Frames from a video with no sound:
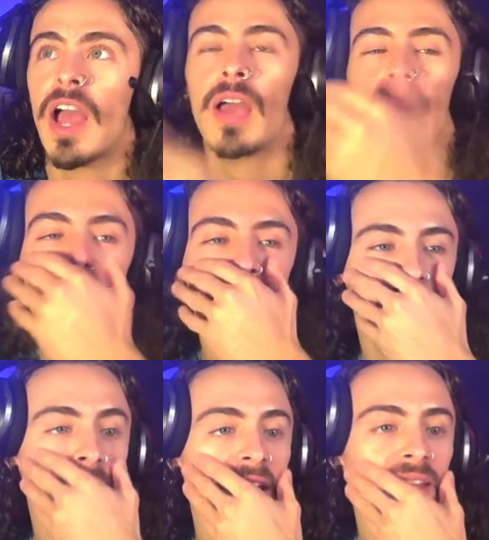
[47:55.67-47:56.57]
I I was
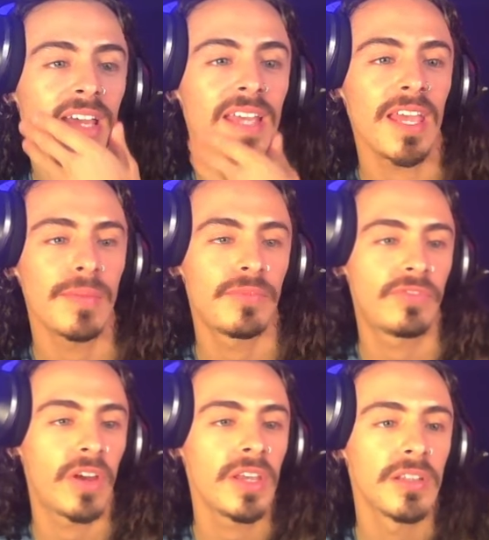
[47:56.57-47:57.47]
playing that game
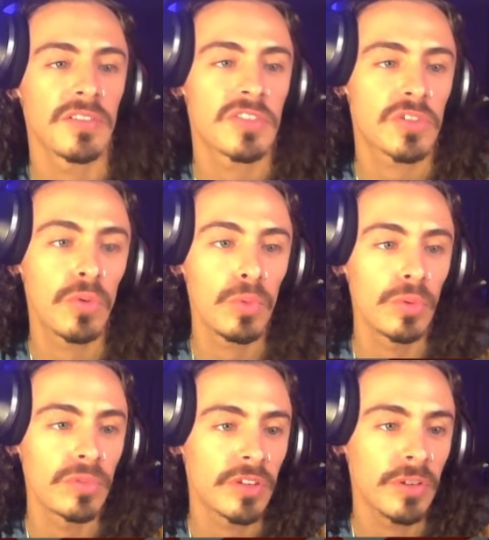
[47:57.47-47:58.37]
fight in the
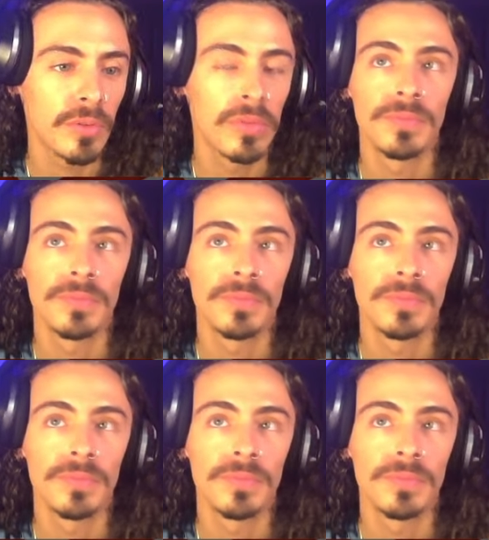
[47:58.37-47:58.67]
school too.